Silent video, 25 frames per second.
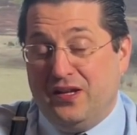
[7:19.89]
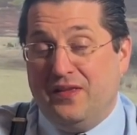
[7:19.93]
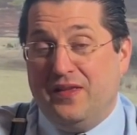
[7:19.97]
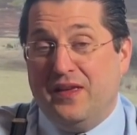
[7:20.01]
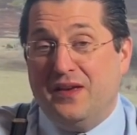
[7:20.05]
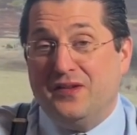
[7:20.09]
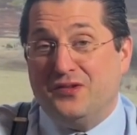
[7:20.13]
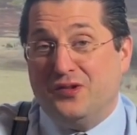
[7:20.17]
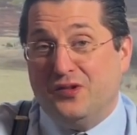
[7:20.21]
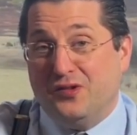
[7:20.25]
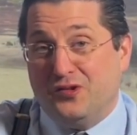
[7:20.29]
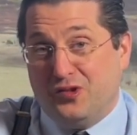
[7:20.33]

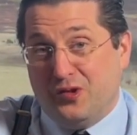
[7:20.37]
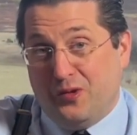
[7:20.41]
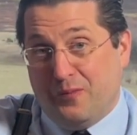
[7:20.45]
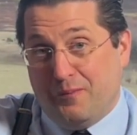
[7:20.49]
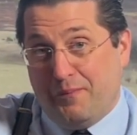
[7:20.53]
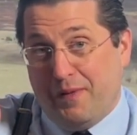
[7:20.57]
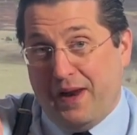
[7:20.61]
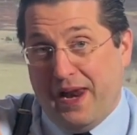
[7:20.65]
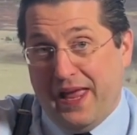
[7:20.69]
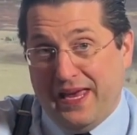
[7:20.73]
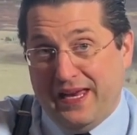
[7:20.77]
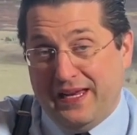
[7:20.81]
There's also a
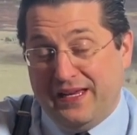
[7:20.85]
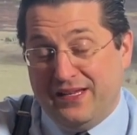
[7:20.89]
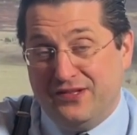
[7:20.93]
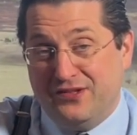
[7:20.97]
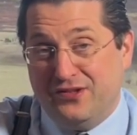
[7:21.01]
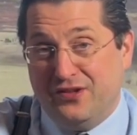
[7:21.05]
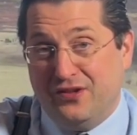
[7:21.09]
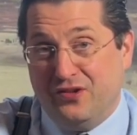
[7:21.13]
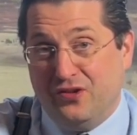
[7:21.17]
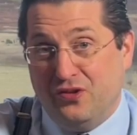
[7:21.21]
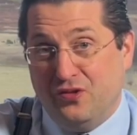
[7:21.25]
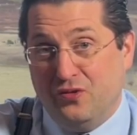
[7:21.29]

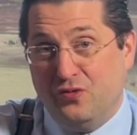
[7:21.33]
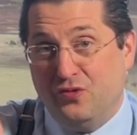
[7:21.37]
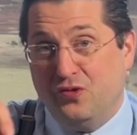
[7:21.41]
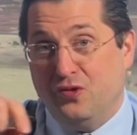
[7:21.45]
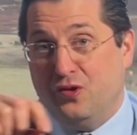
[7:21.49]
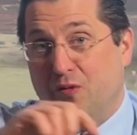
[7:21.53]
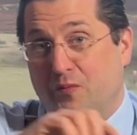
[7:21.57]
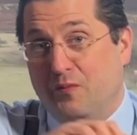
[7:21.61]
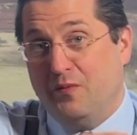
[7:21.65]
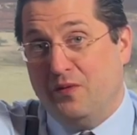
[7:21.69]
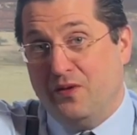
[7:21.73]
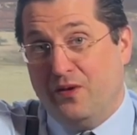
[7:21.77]
playlist on
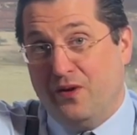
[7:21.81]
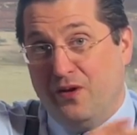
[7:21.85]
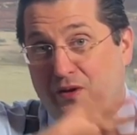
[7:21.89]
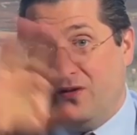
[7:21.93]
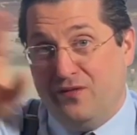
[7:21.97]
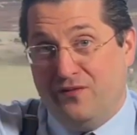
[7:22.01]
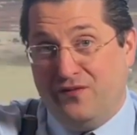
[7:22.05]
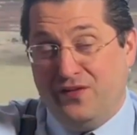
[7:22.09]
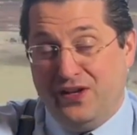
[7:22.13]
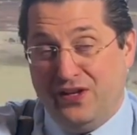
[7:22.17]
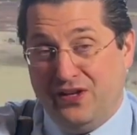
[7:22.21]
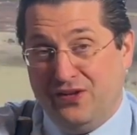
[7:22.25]
YouTube with all the
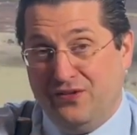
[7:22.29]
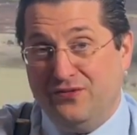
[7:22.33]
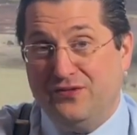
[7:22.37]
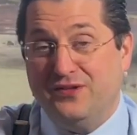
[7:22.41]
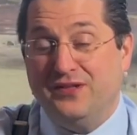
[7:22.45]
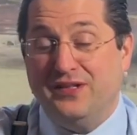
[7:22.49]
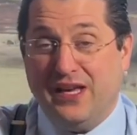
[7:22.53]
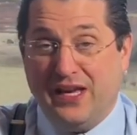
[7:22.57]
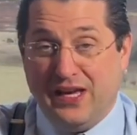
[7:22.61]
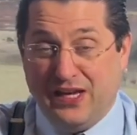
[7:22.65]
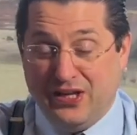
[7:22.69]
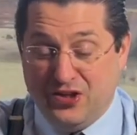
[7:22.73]

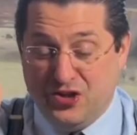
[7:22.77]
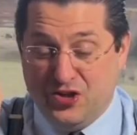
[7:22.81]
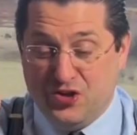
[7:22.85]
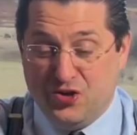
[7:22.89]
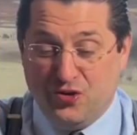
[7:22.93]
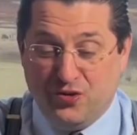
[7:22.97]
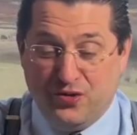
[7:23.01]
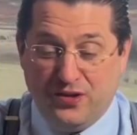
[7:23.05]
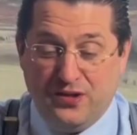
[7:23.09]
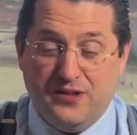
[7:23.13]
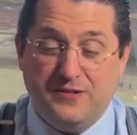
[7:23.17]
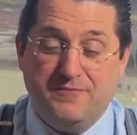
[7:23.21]
videos.
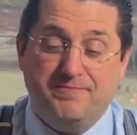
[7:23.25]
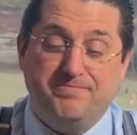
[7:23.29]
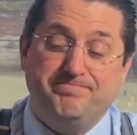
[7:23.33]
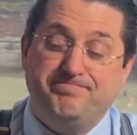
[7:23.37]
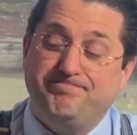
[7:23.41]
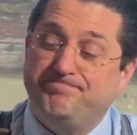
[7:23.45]
Enjoy it.